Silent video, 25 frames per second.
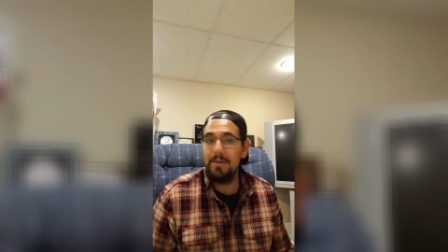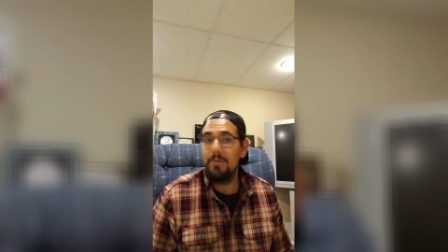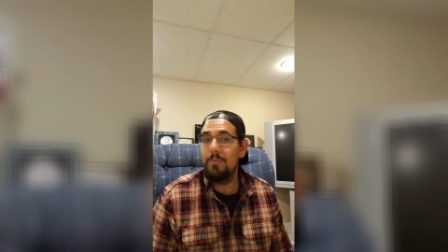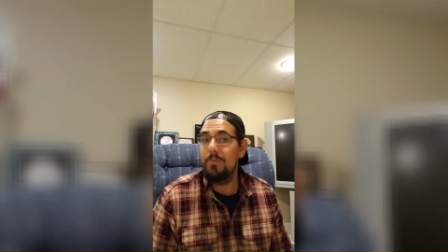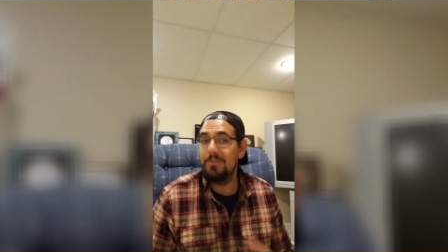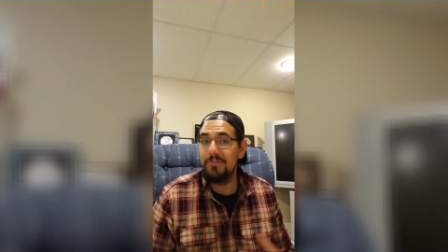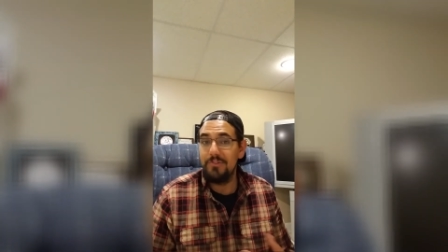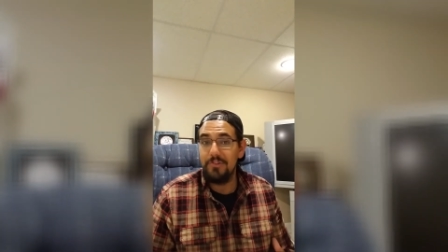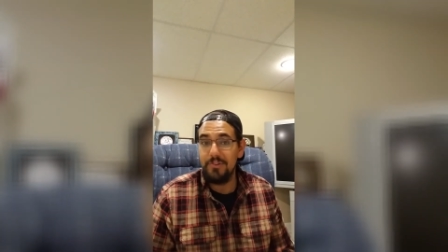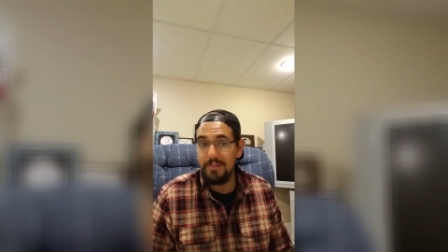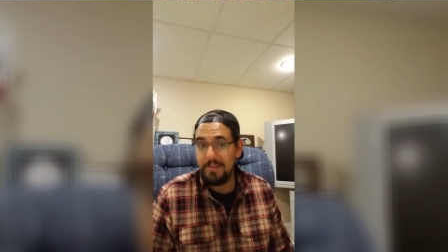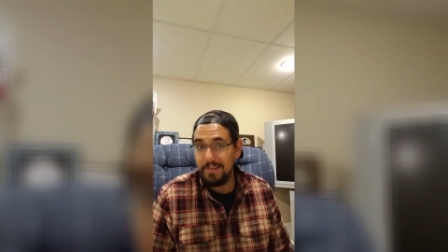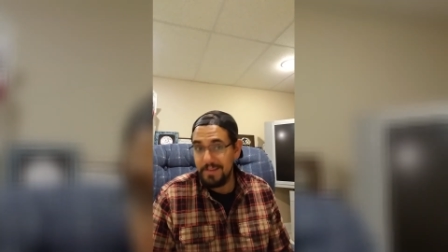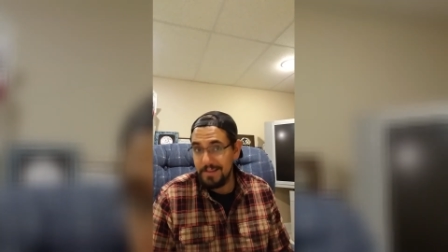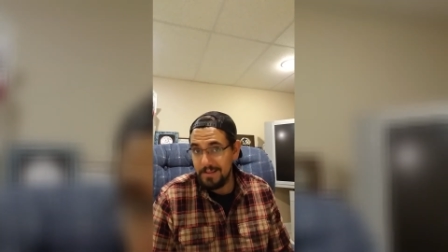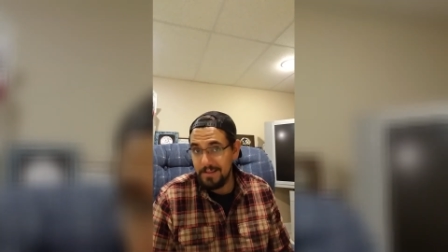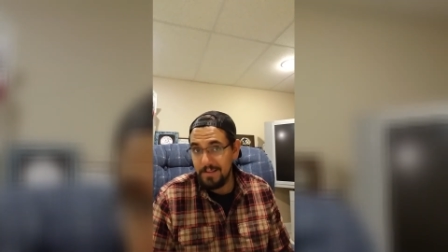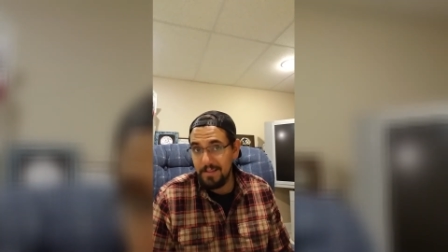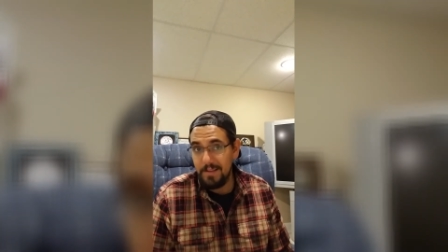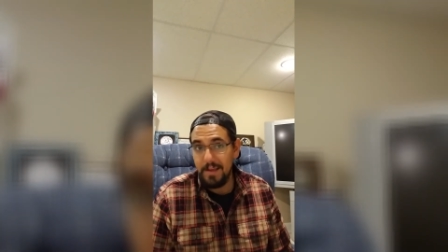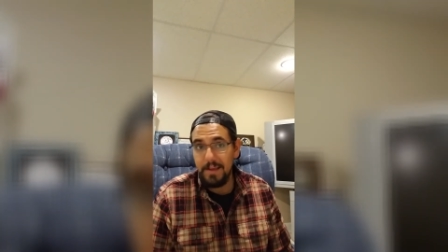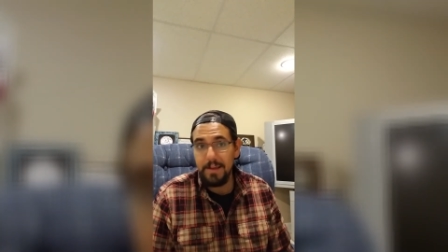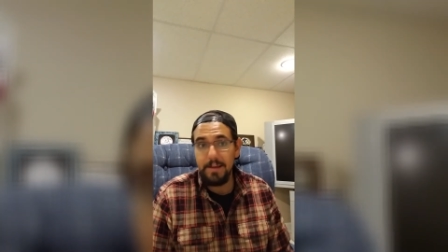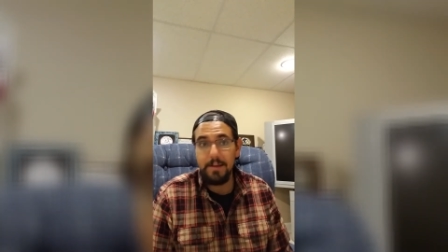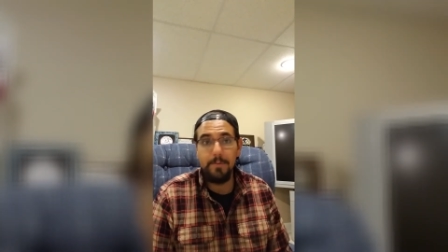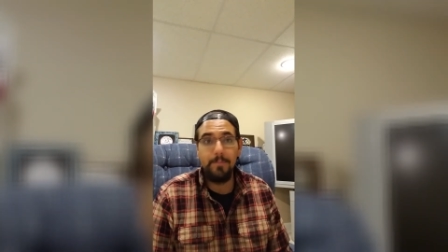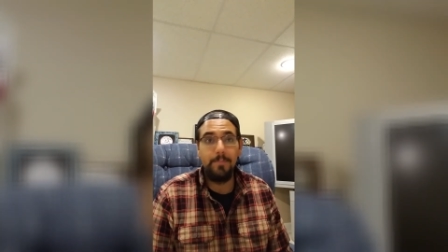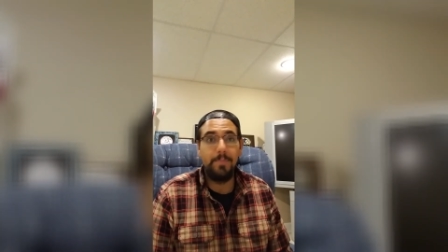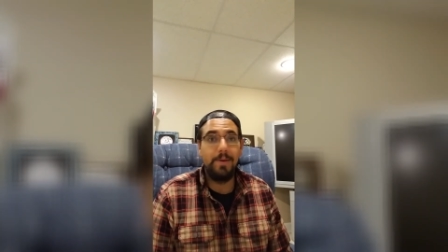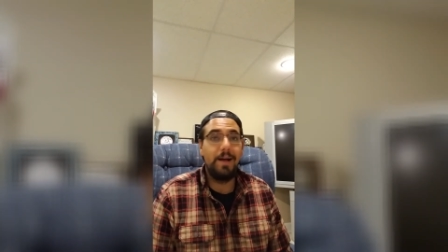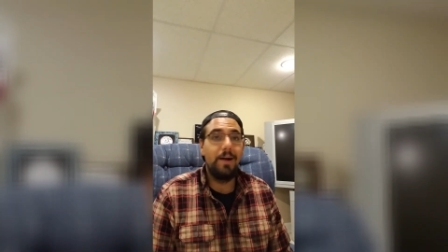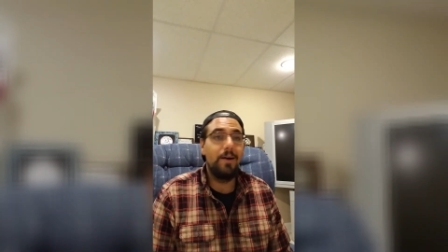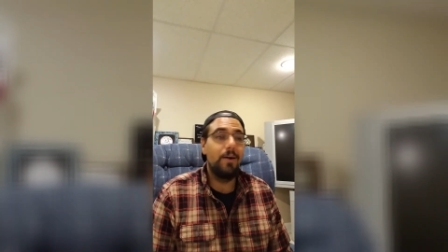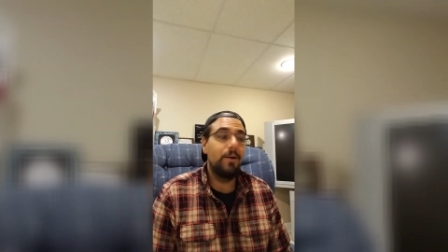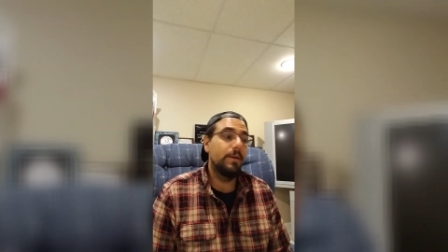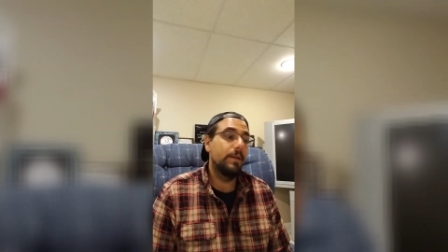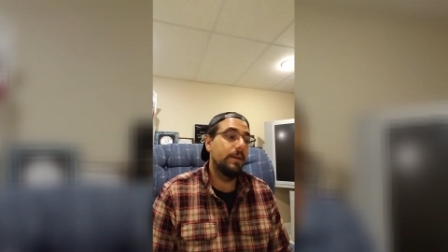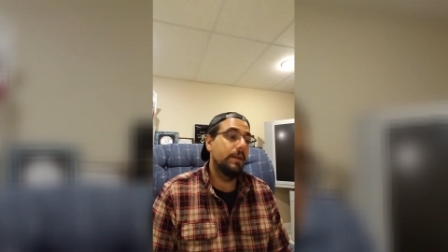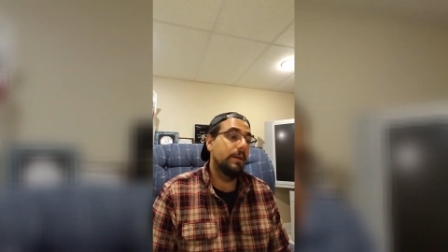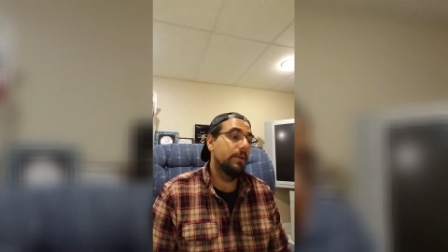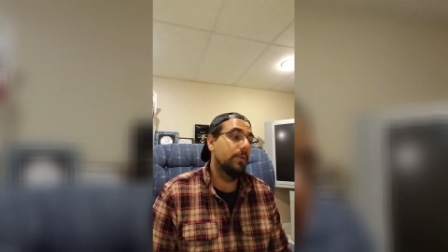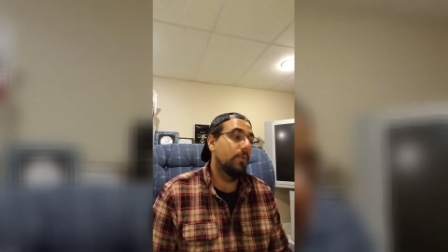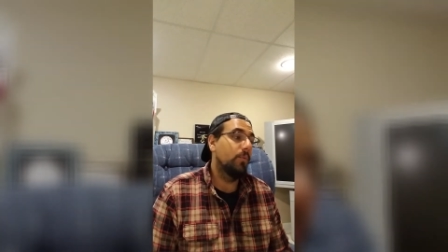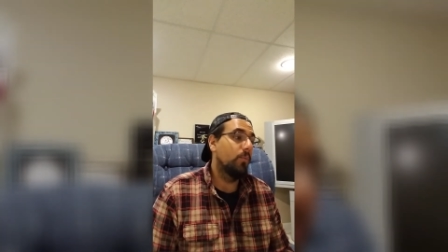what you didn't like about it,